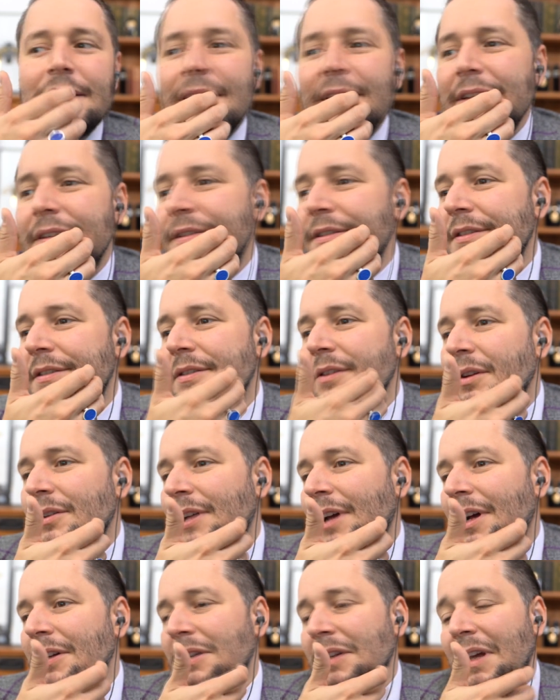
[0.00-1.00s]
This is
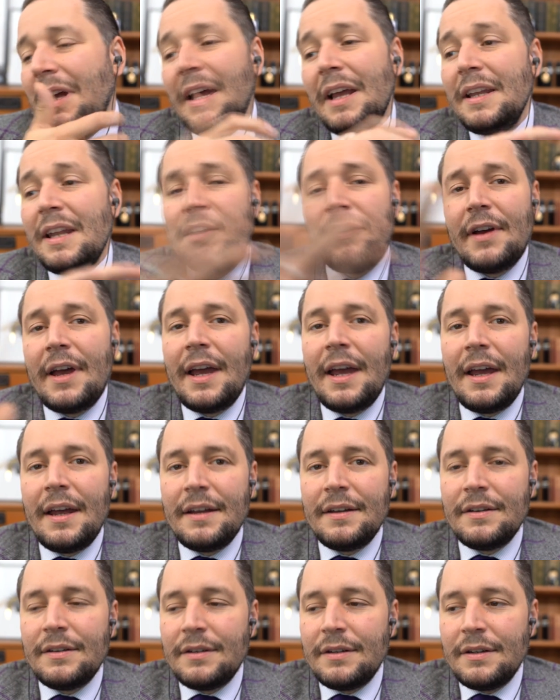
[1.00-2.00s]
not hard. I never
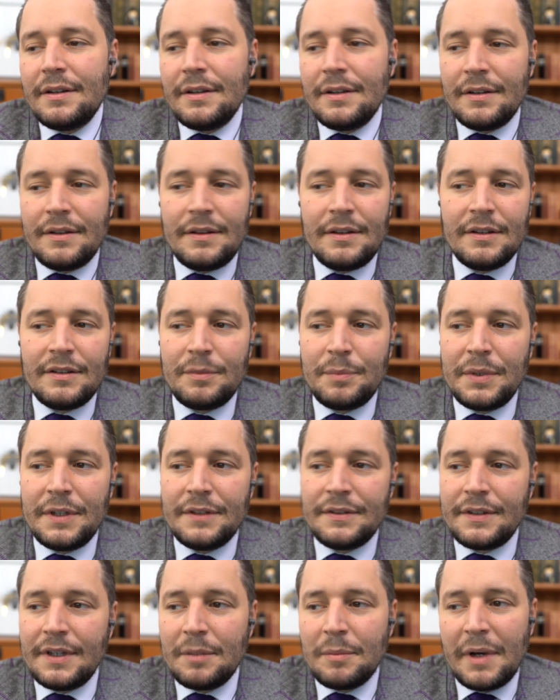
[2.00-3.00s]
had this
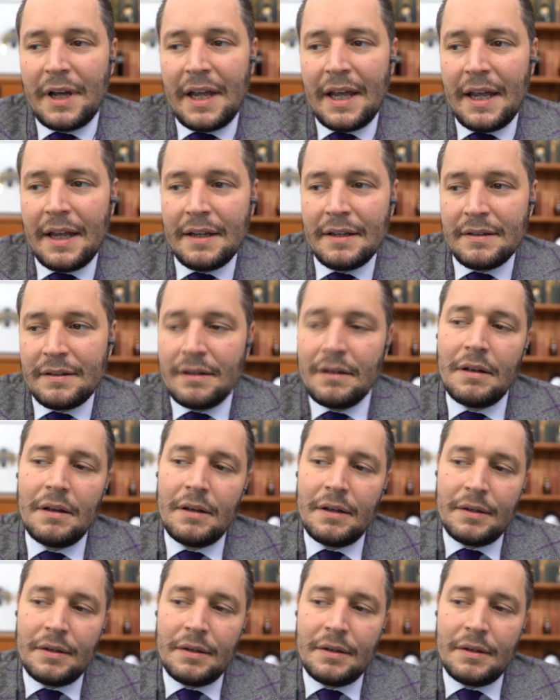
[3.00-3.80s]
piece in my hand.